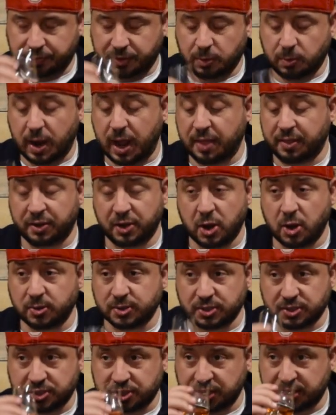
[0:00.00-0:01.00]
Wow, the nose
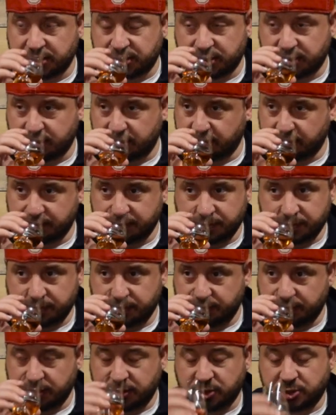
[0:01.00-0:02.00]
is just
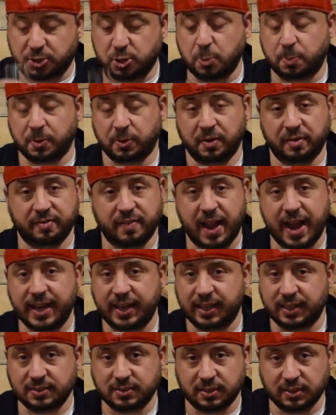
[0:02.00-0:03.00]
super
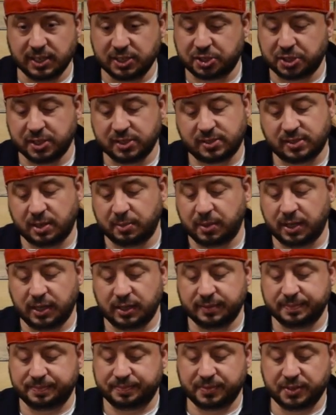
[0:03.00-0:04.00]
inviting and delicious. I
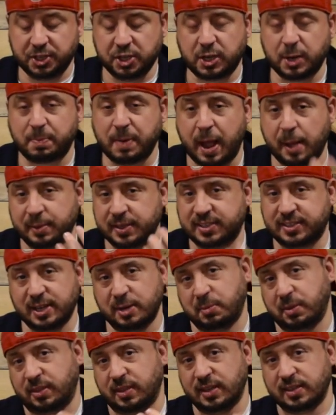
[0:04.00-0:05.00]
mean, you could probably sit
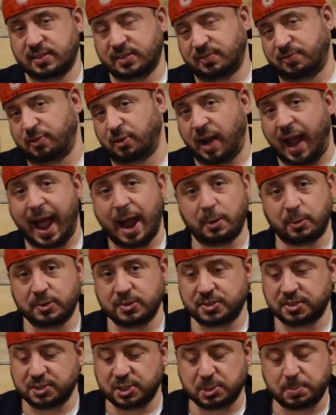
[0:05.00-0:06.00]
with this for
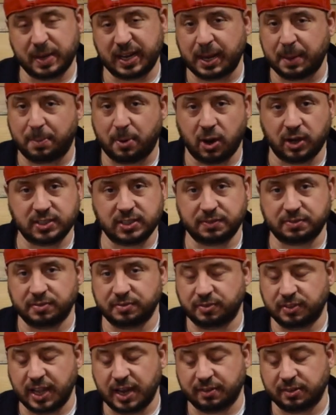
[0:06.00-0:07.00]
hours and just pick apart
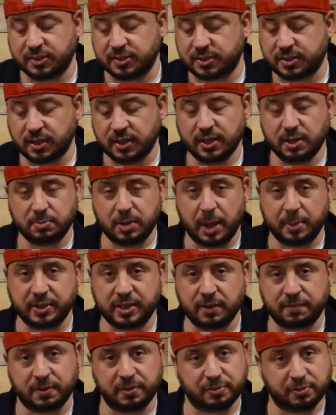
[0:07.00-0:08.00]
different flavors, probably
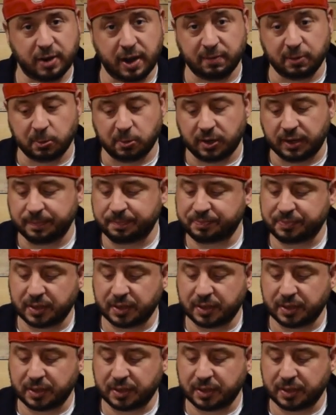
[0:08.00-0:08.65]
different for everyone.